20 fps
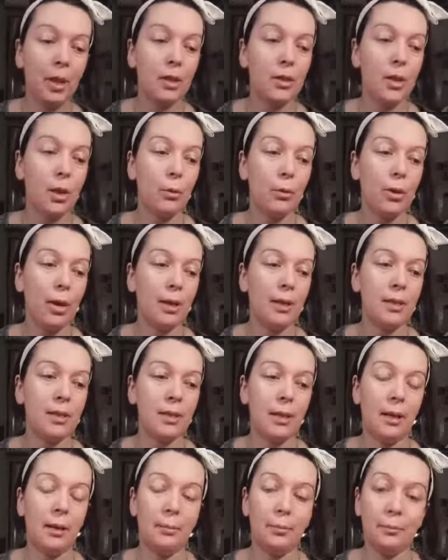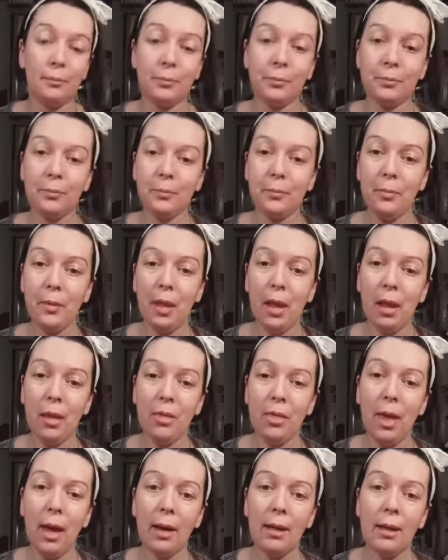So that is that.
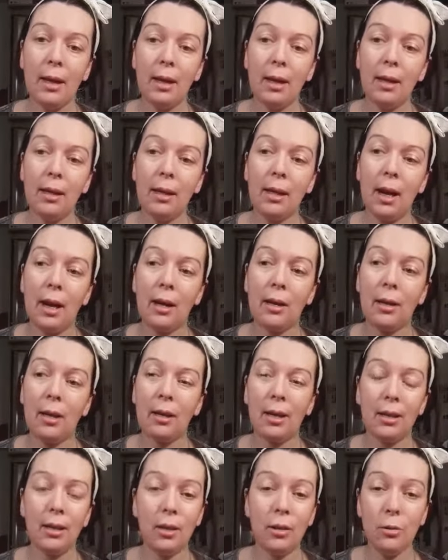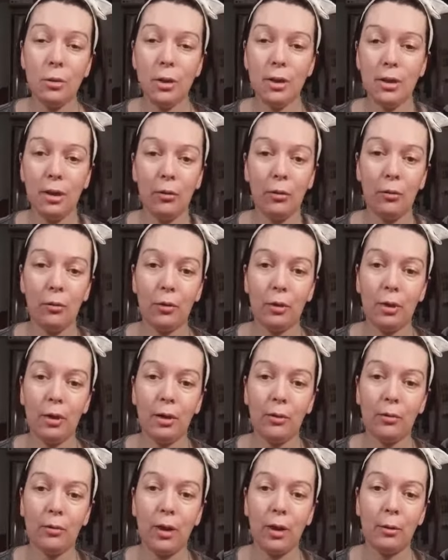Then I use
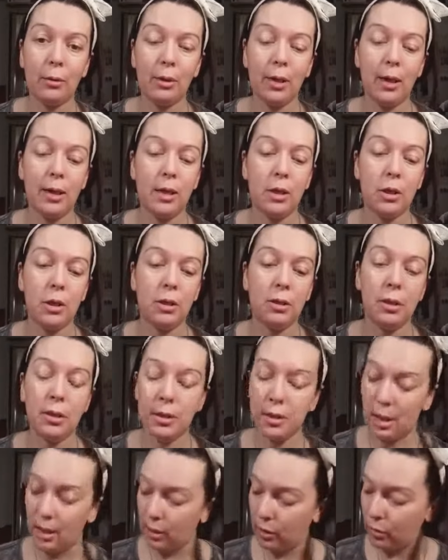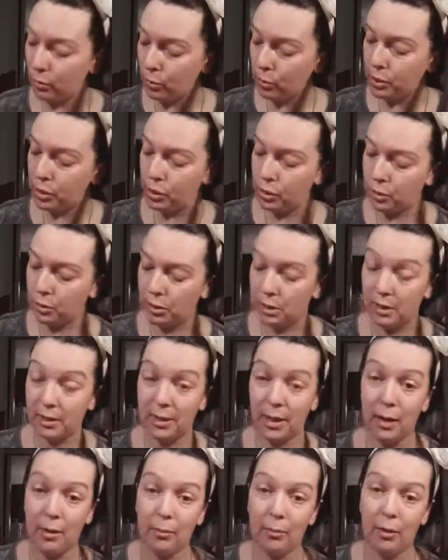different foundations. I always use the
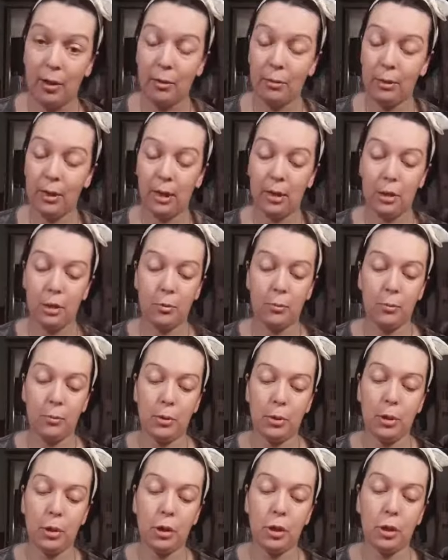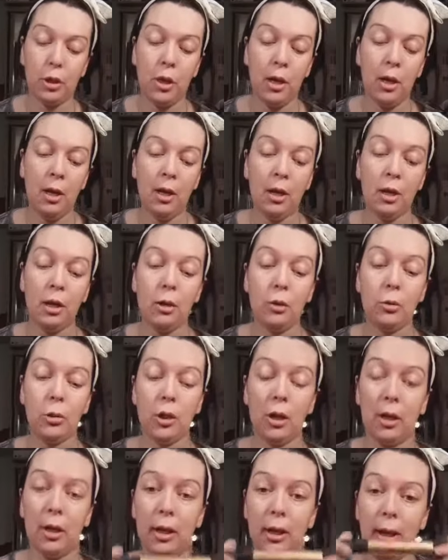same foundation brush
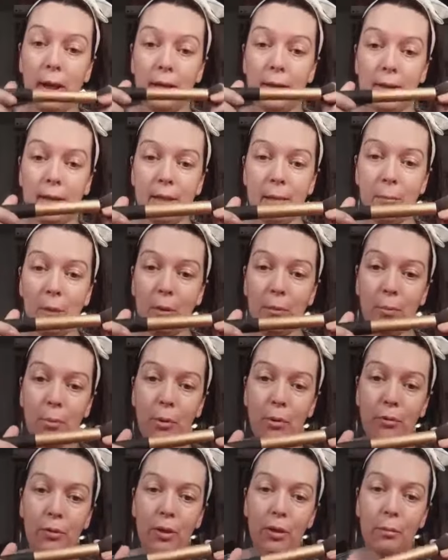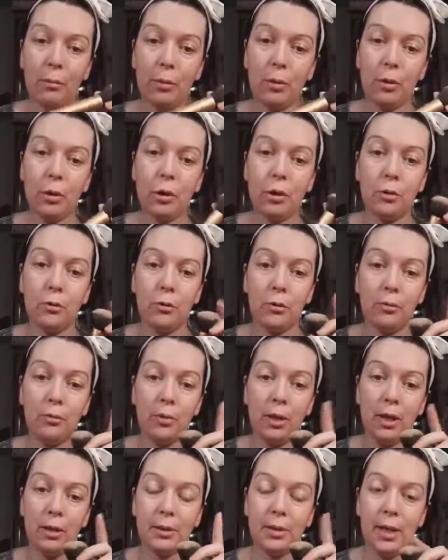usually, and it's my buffing brush from
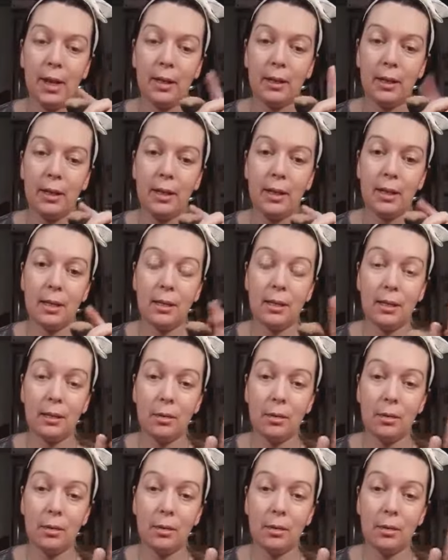Real Techniques.